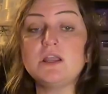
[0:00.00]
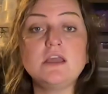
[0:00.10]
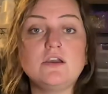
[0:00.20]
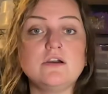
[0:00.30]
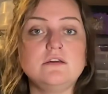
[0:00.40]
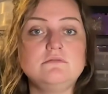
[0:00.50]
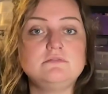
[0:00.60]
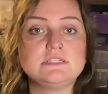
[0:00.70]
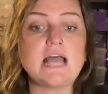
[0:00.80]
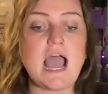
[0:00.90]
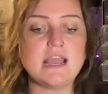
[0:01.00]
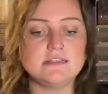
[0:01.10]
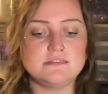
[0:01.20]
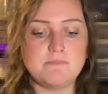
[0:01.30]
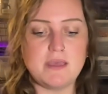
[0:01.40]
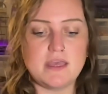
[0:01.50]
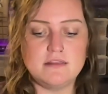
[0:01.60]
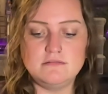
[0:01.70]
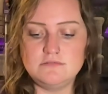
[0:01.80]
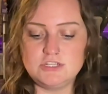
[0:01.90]
good size
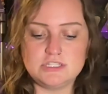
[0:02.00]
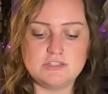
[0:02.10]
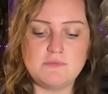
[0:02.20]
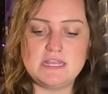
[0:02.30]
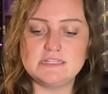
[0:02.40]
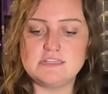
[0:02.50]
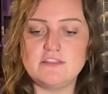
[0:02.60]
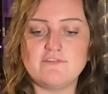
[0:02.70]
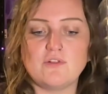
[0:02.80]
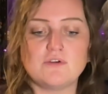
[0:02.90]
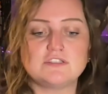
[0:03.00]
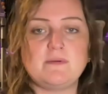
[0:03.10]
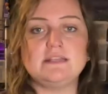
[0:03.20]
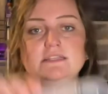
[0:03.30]
bin, just so we can see the floor space